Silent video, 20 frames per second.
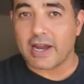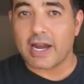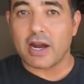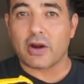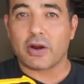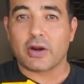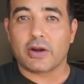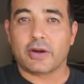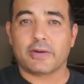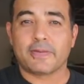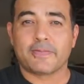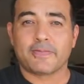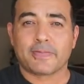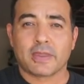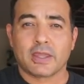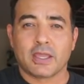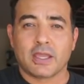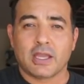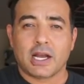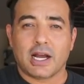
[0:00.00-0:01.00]
our
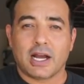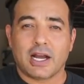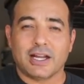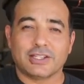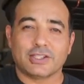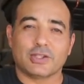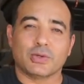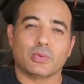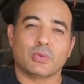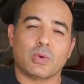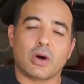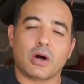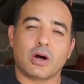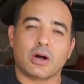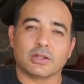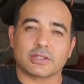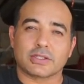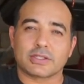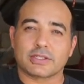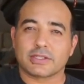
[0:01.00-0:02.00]

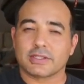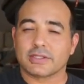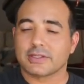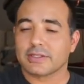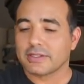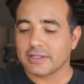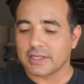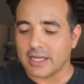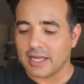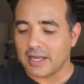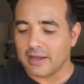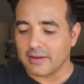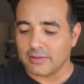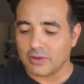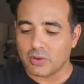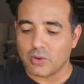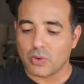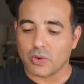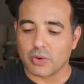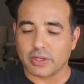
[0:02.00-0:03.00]
DeWalt
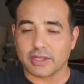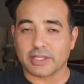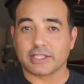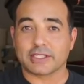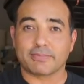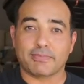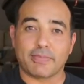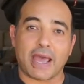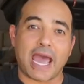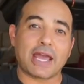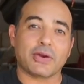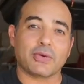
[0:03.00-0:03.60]
cordless